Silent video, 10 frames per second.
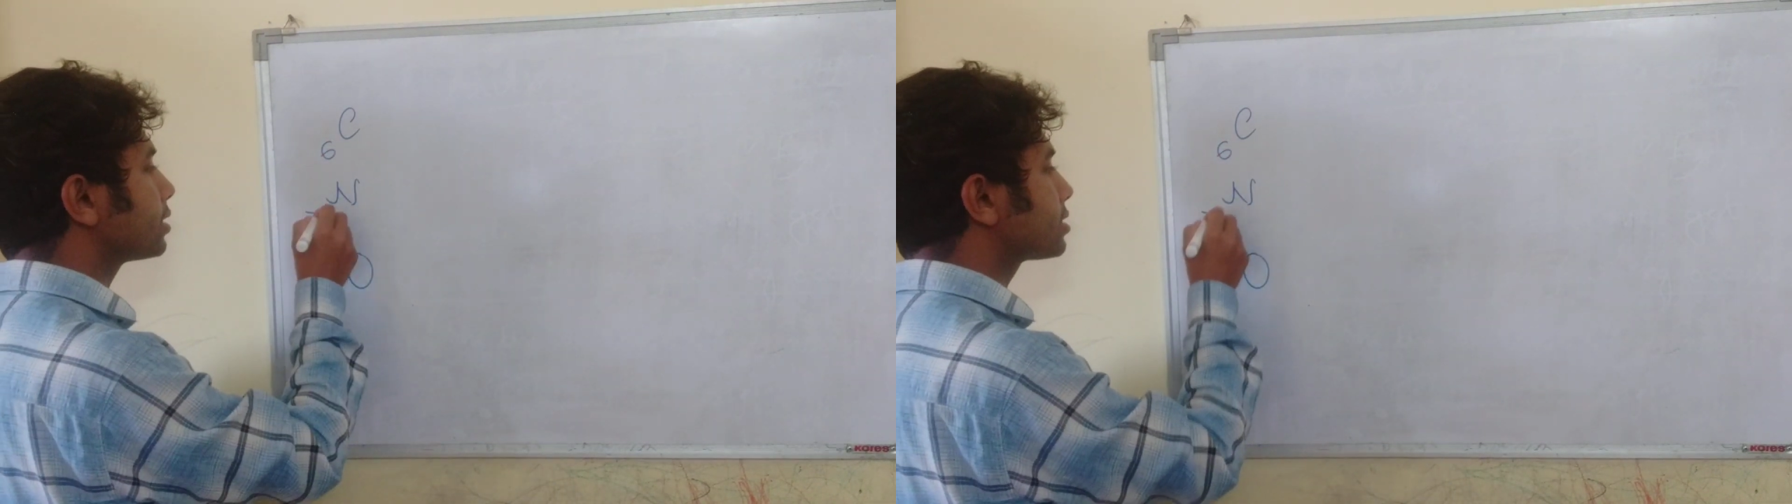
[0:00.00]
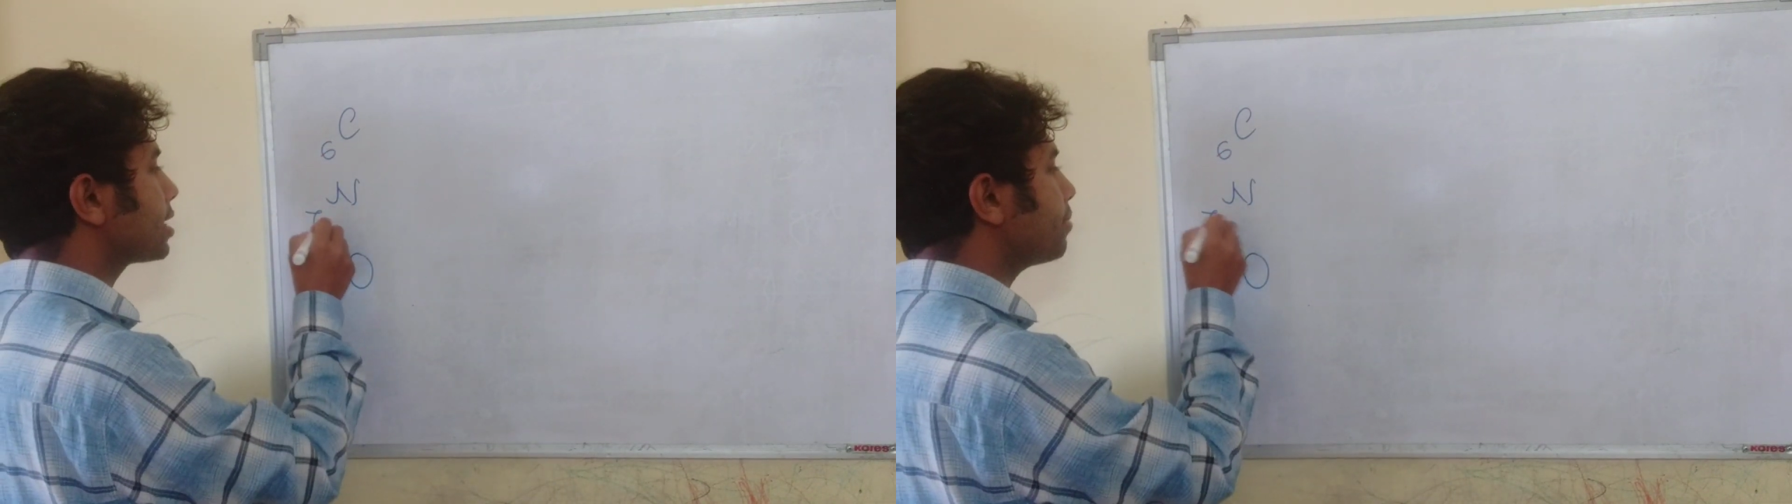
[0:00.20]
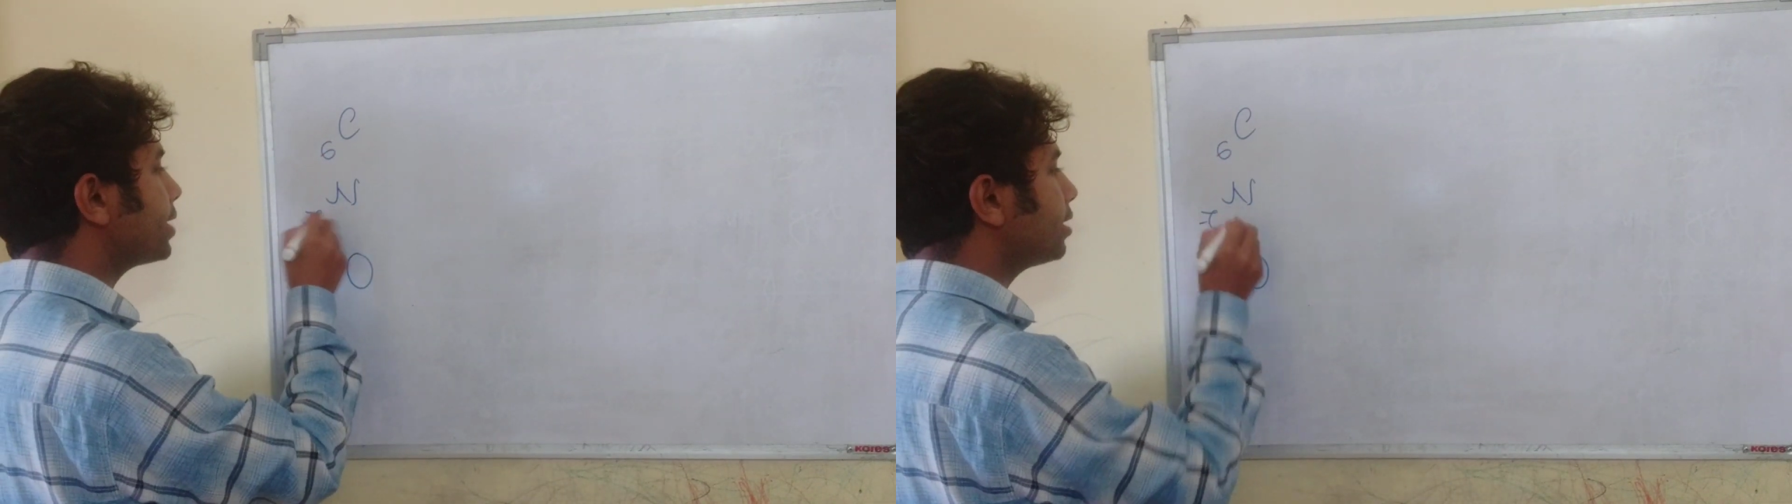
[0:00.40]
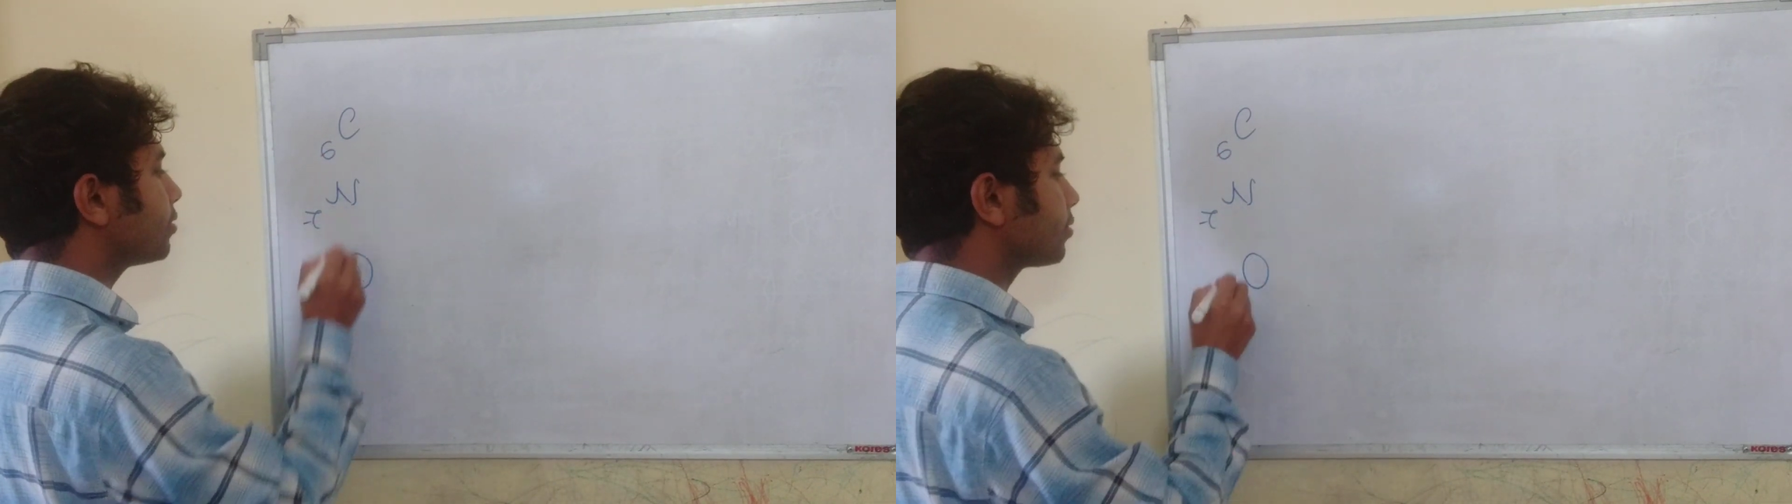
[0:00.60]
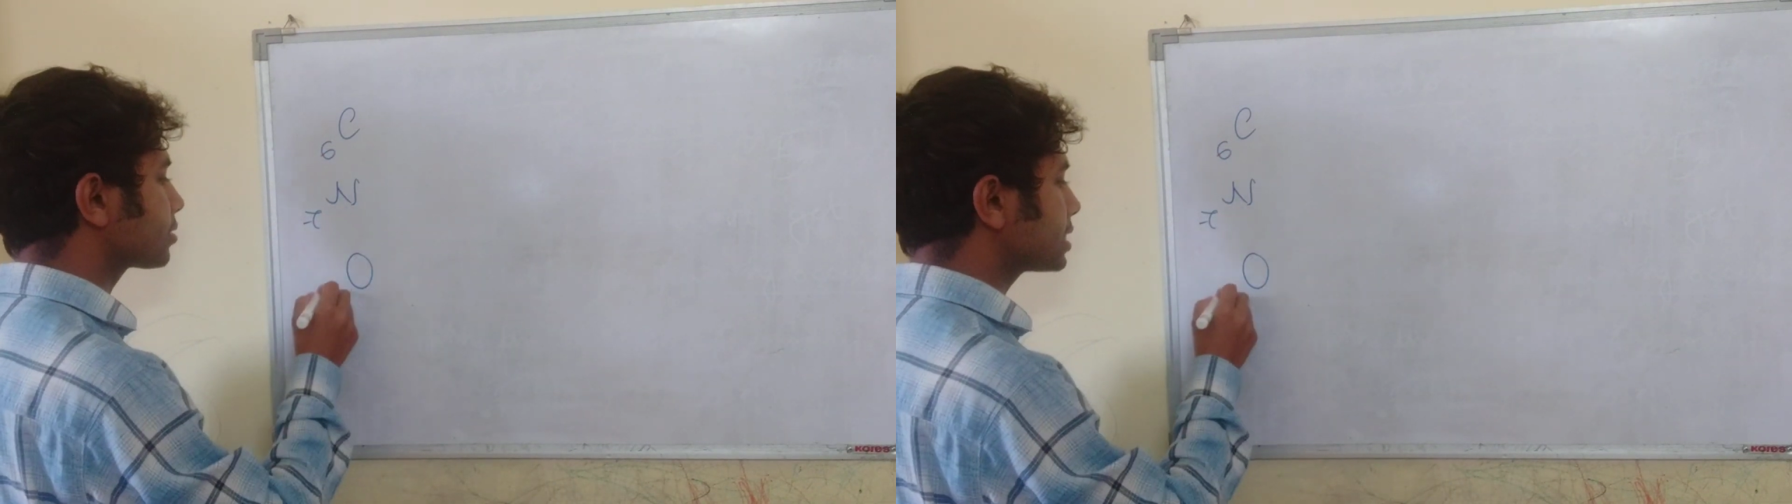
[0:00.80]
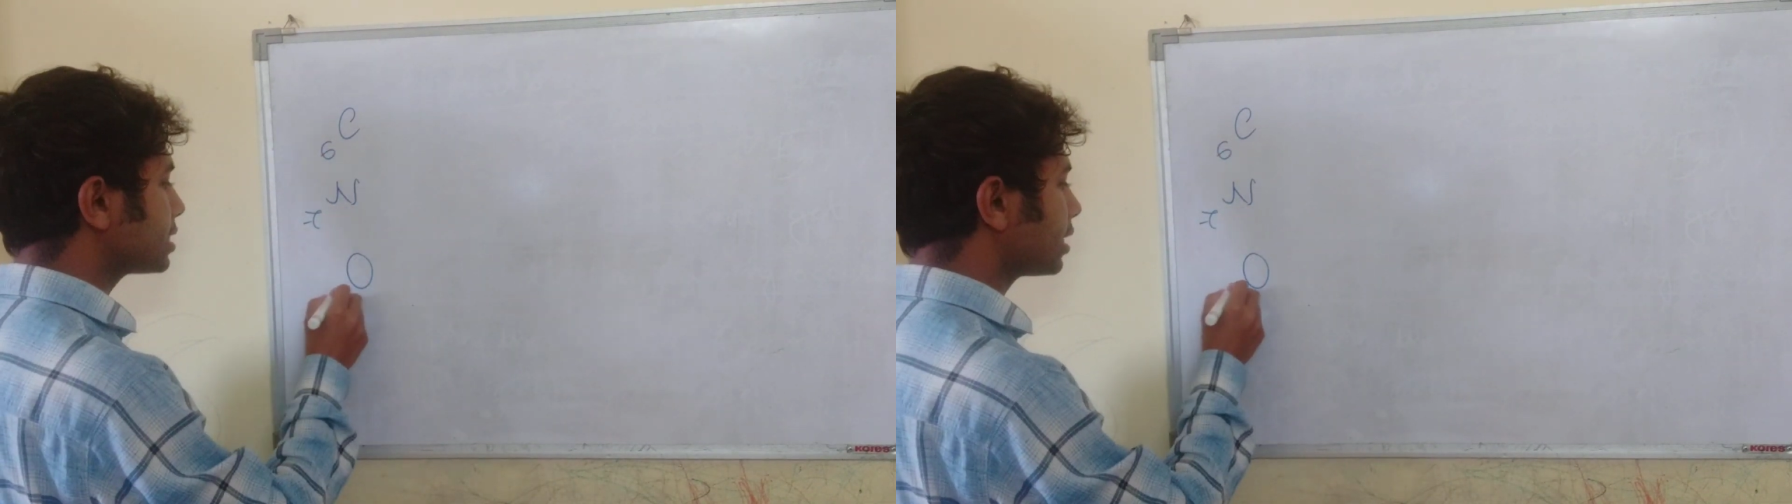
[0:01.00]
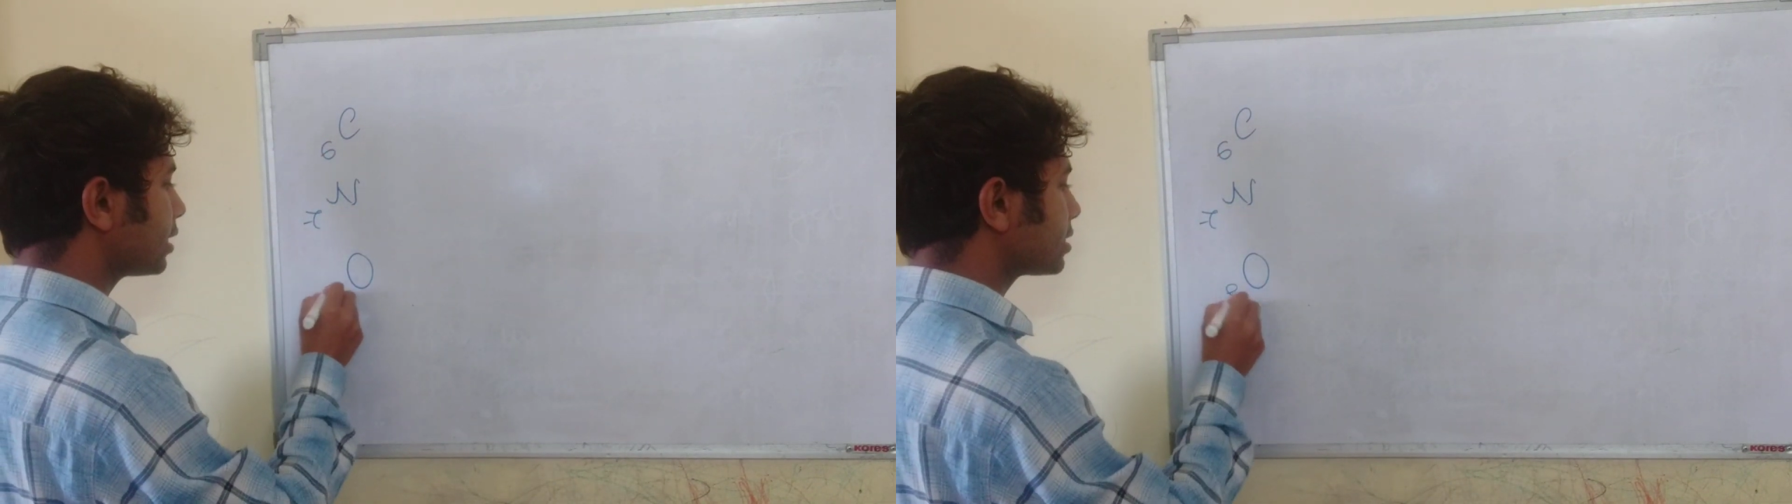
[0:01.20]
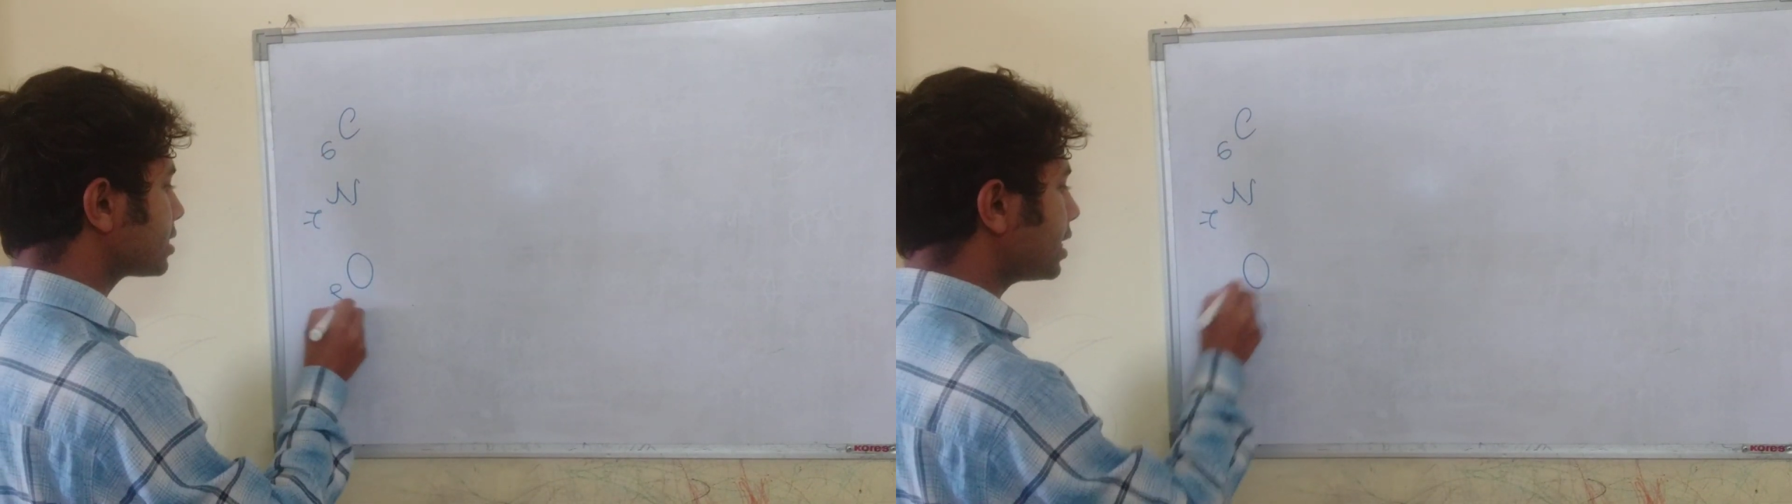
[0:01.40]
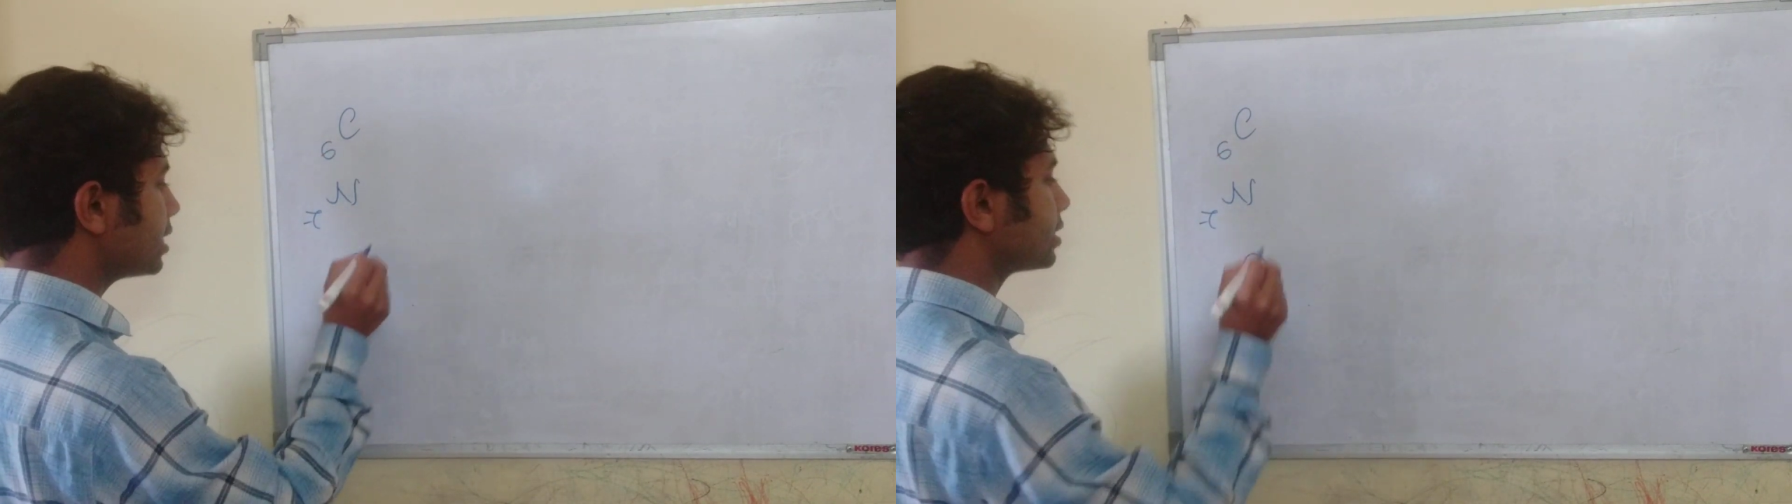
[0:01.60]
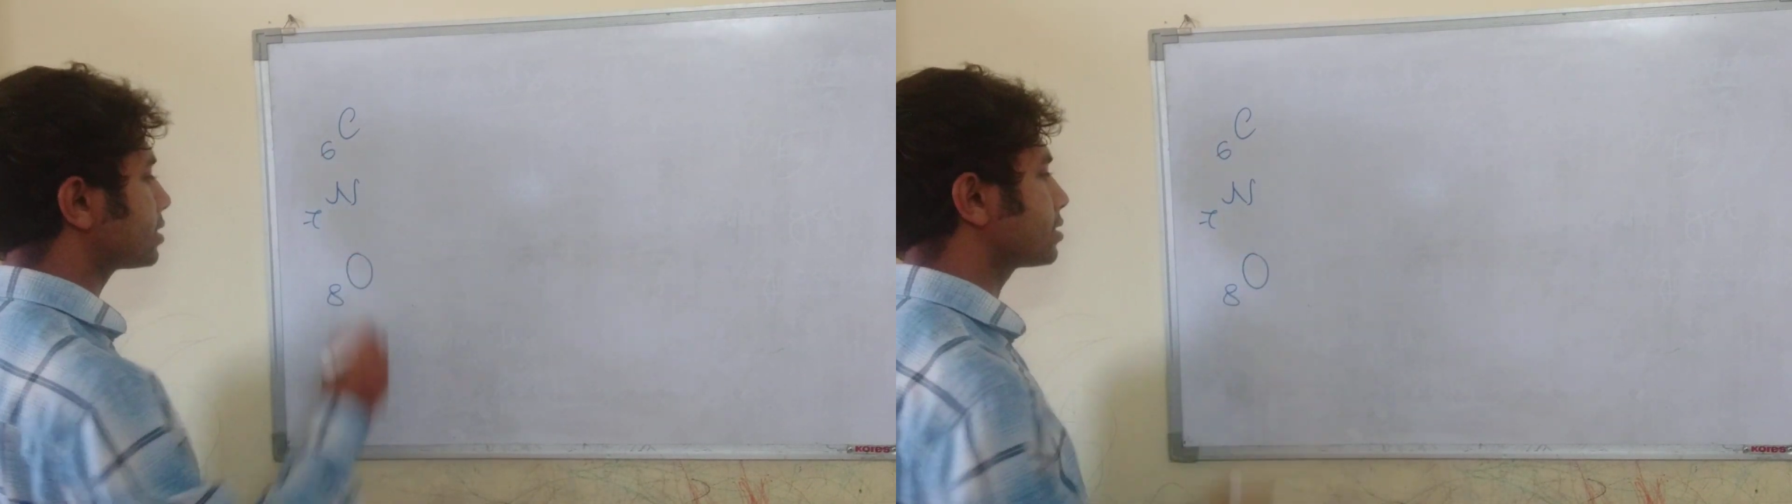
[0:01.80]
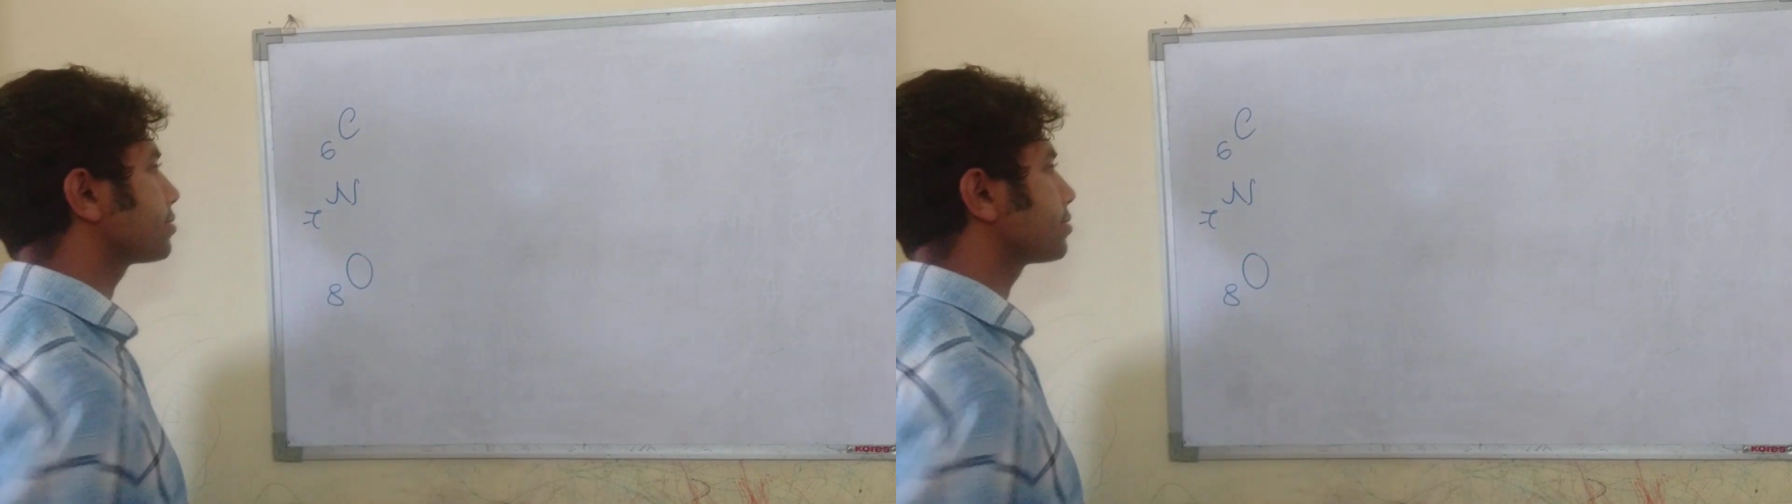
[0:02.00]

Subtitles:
is 7, oxygen is 8.